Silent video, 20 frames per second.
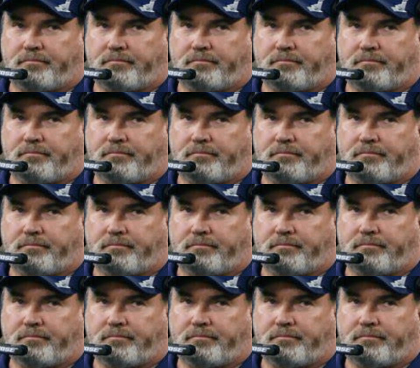
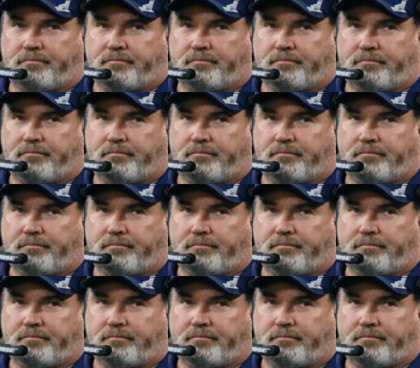
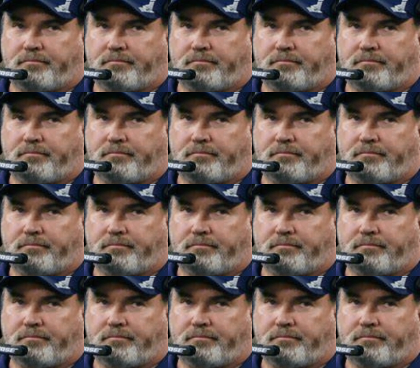
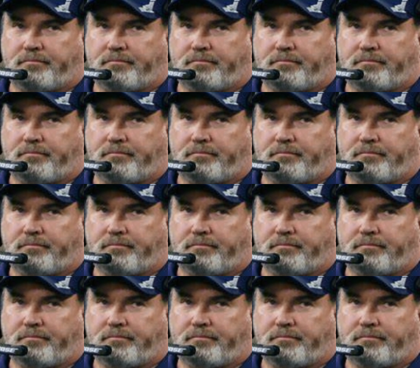
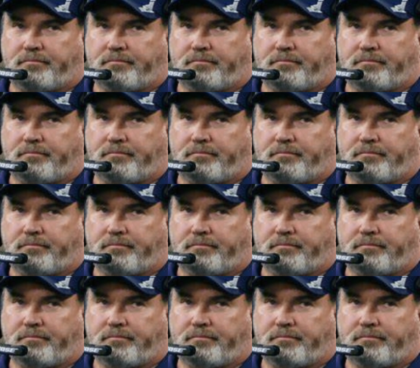
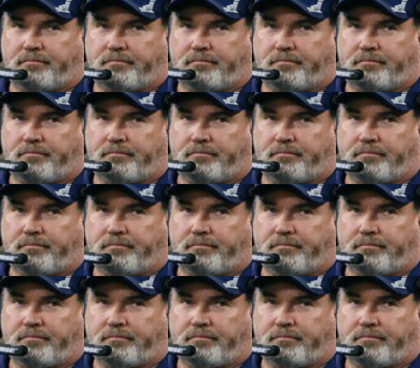The face doesn't move, so there is nothing to read.